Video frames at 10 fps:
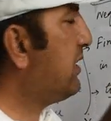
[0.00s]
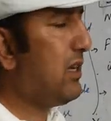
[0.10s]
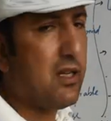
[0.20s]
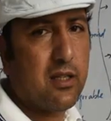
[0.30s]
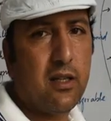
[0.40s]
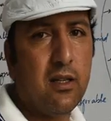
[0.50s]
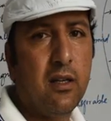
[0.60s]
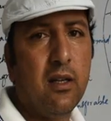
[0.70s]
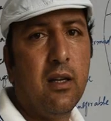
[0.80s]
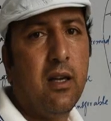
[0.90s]
is
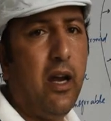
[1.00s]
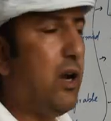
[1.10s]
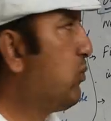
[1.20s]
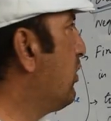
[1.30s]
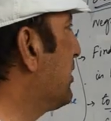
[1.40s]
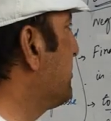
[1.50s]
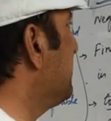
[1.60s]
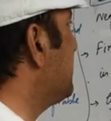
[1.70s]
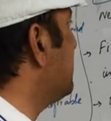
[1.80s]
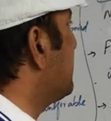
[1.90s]
a adverb.
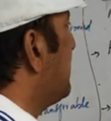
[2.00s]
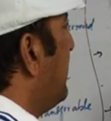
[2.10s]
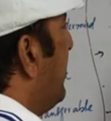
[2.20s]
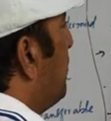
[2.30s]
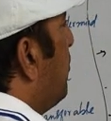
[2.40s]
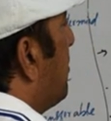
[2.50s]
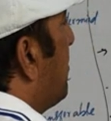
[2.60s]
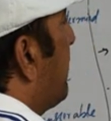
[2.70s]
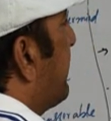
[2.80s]
This is adverb of